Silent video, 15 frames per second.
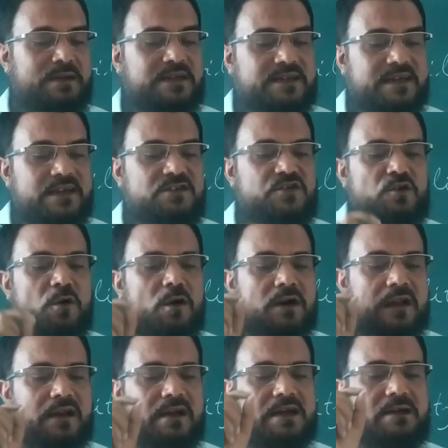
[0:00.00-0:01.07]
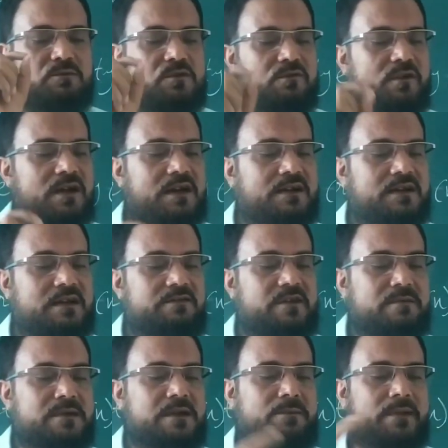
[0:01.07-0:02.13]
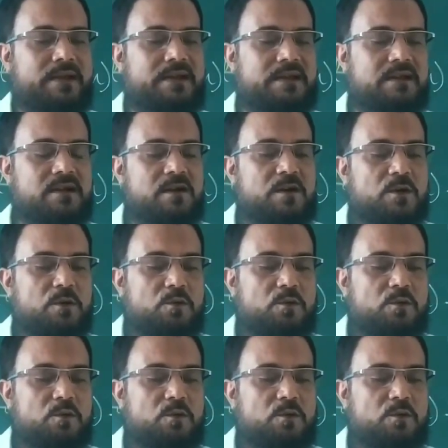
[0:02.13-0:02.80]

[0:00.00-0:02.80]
but there is no alternative to voluntary family planning